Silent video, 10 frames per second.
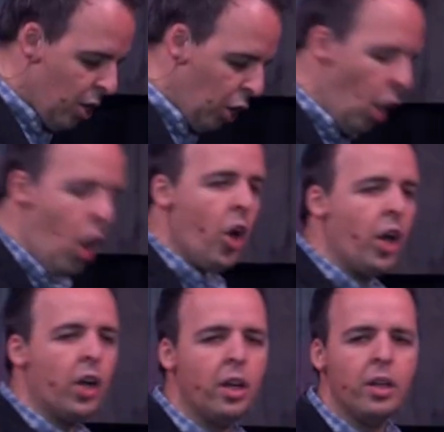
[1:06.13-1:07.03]

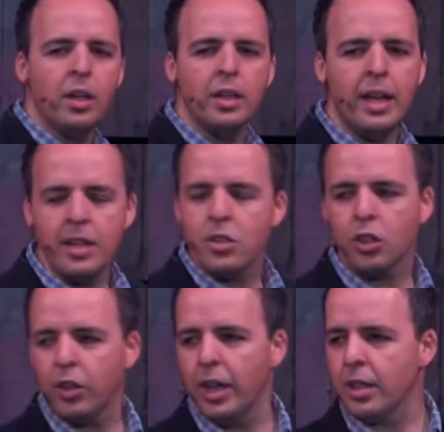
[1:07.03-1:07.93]
longer than its
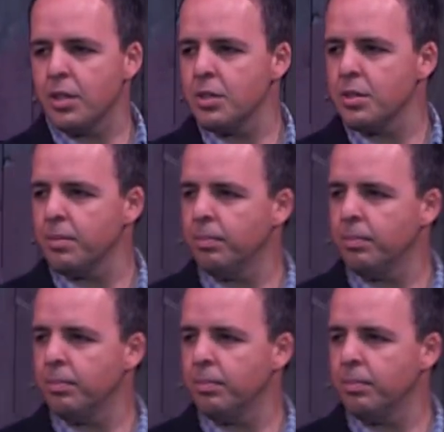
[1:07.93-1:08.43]
critics.